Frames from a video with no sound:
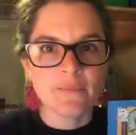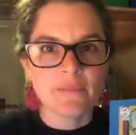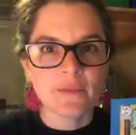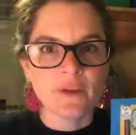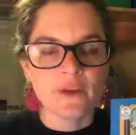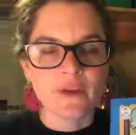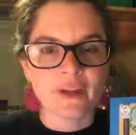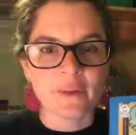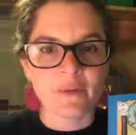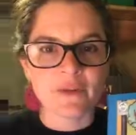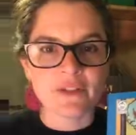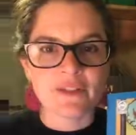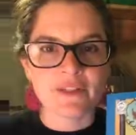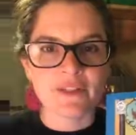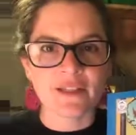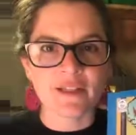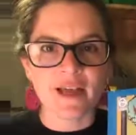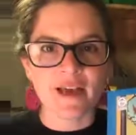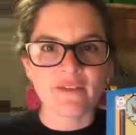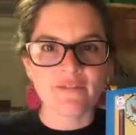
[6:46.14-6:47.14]
Okay, we're
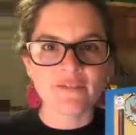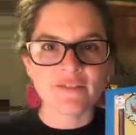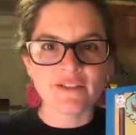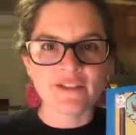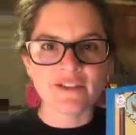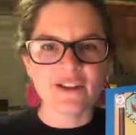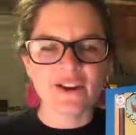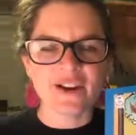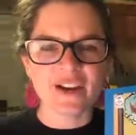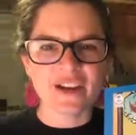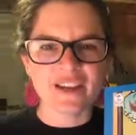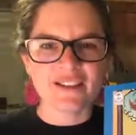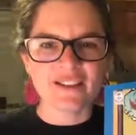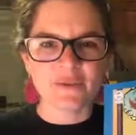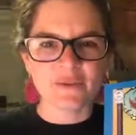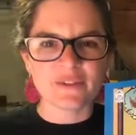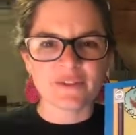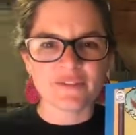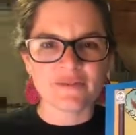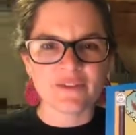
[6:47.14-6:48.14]
still live. Sorry, I guess it
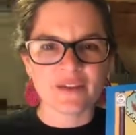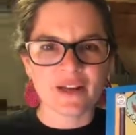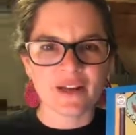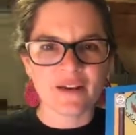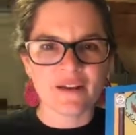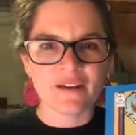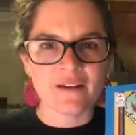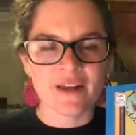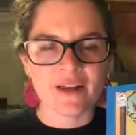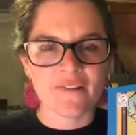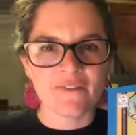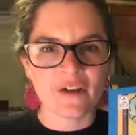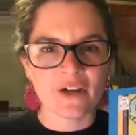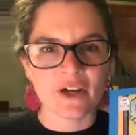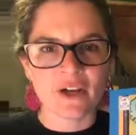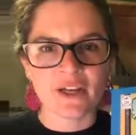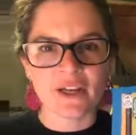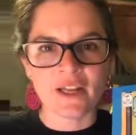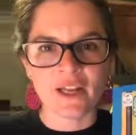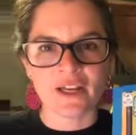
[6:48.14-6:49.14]
wasn't not a very
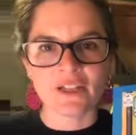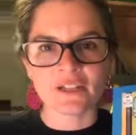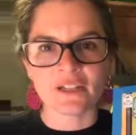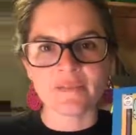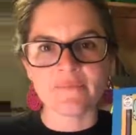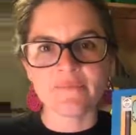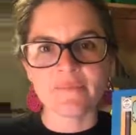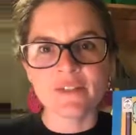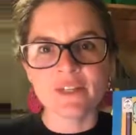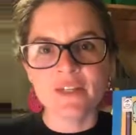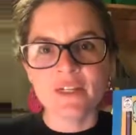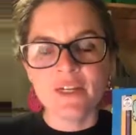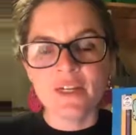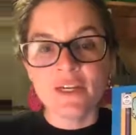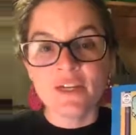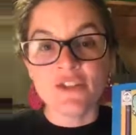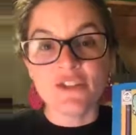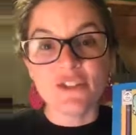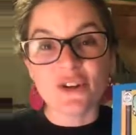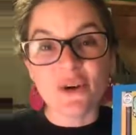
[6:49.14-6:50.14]
good connection.
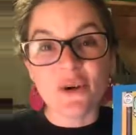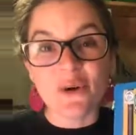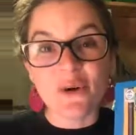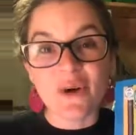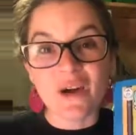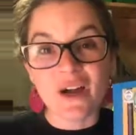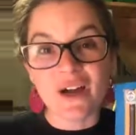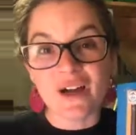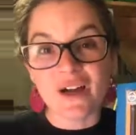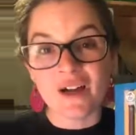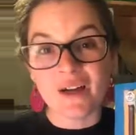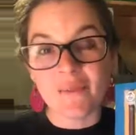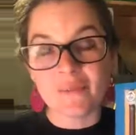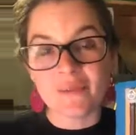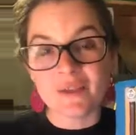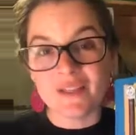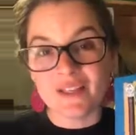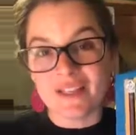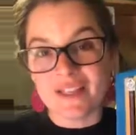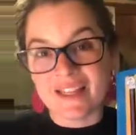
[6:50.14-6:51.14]
So
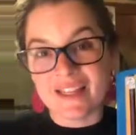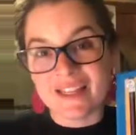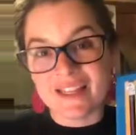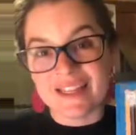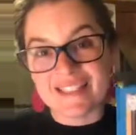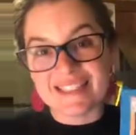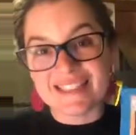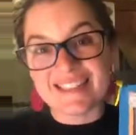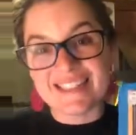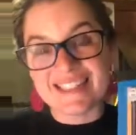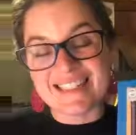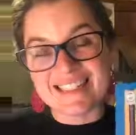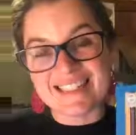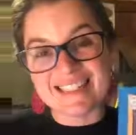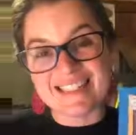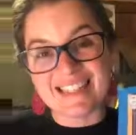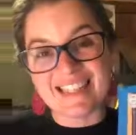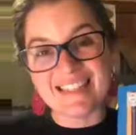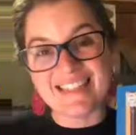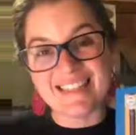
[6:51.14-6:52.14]
it's
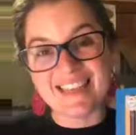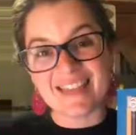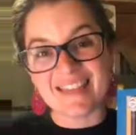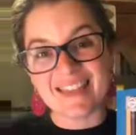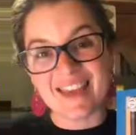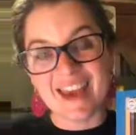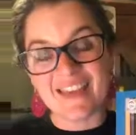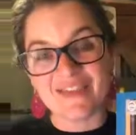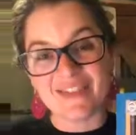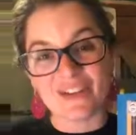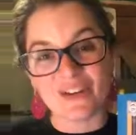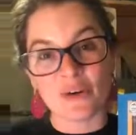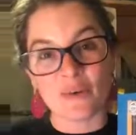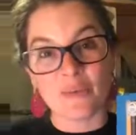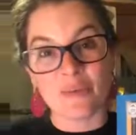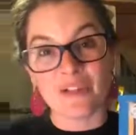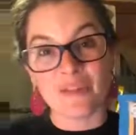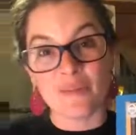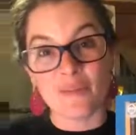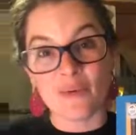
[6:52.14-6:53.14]
things like that that are
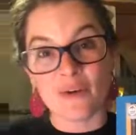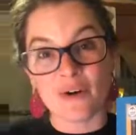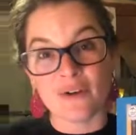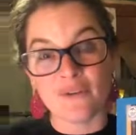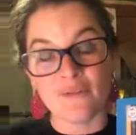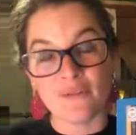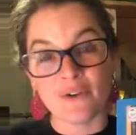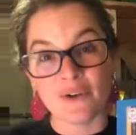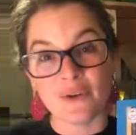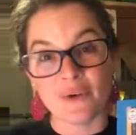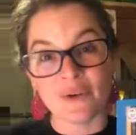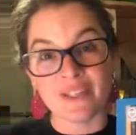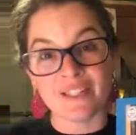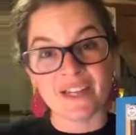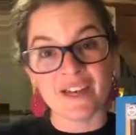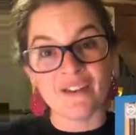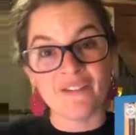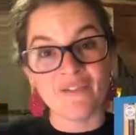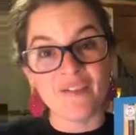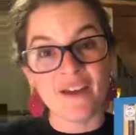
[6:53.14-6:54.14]
really important for you to
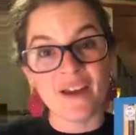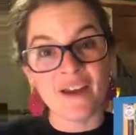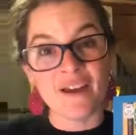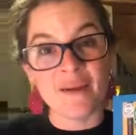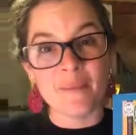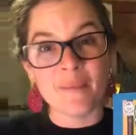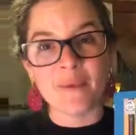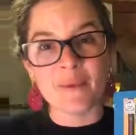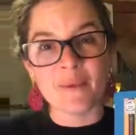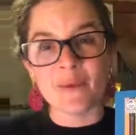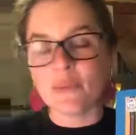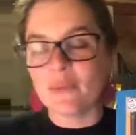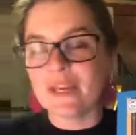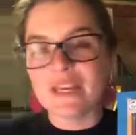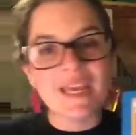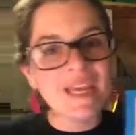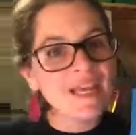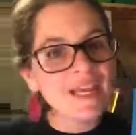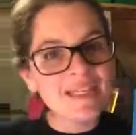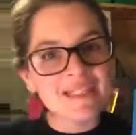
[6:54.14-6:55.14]
identify, but we
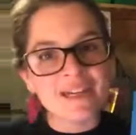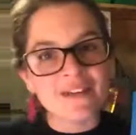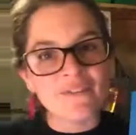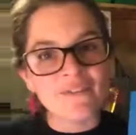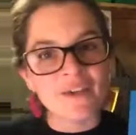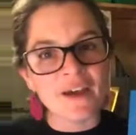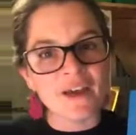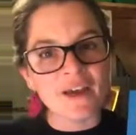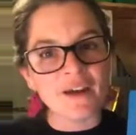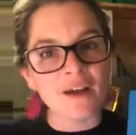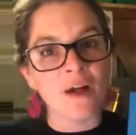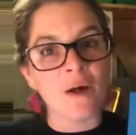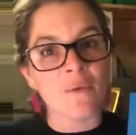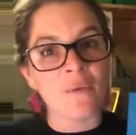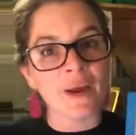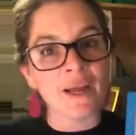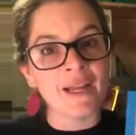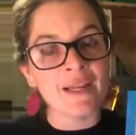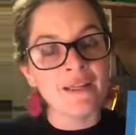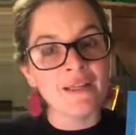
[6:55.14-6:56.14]
can't identify it all,
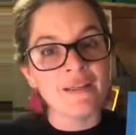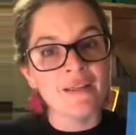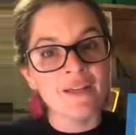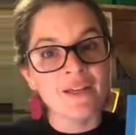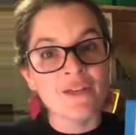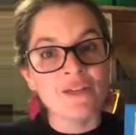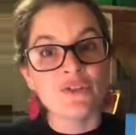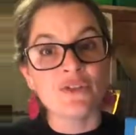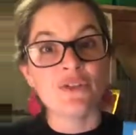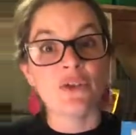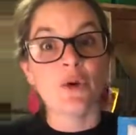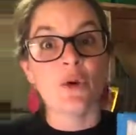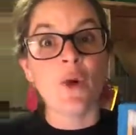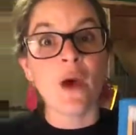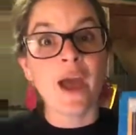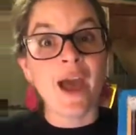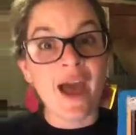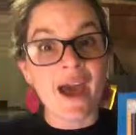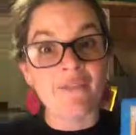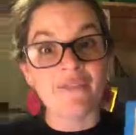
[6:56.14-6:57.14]
right? So
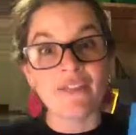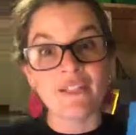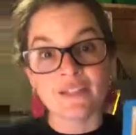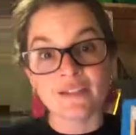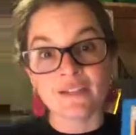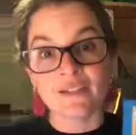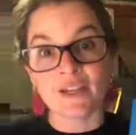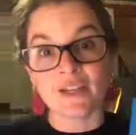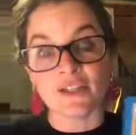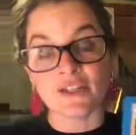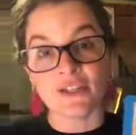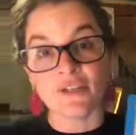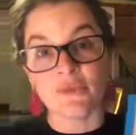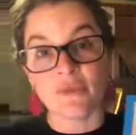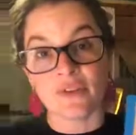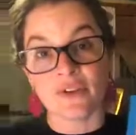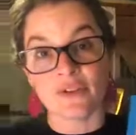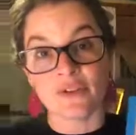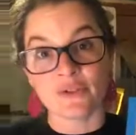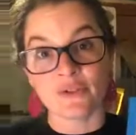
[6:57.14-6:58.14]
having discussions
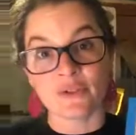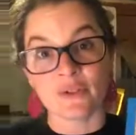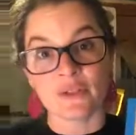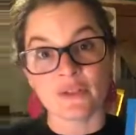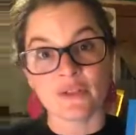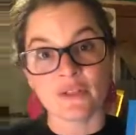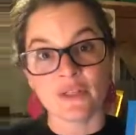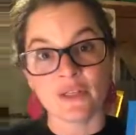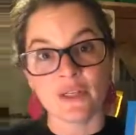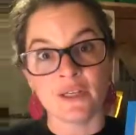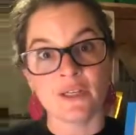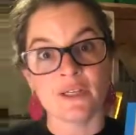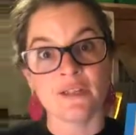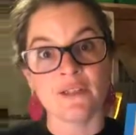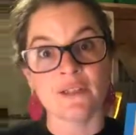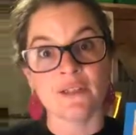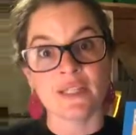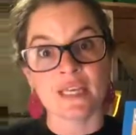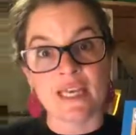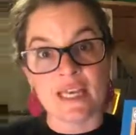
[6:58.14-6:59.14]
with our students
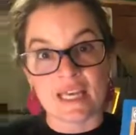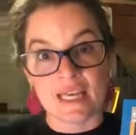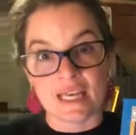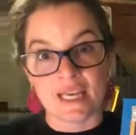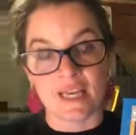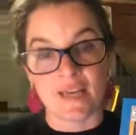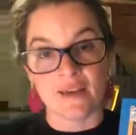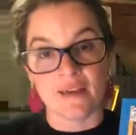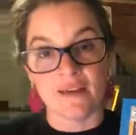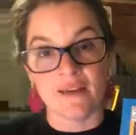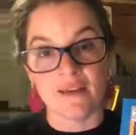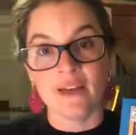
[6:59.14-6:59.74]
is key.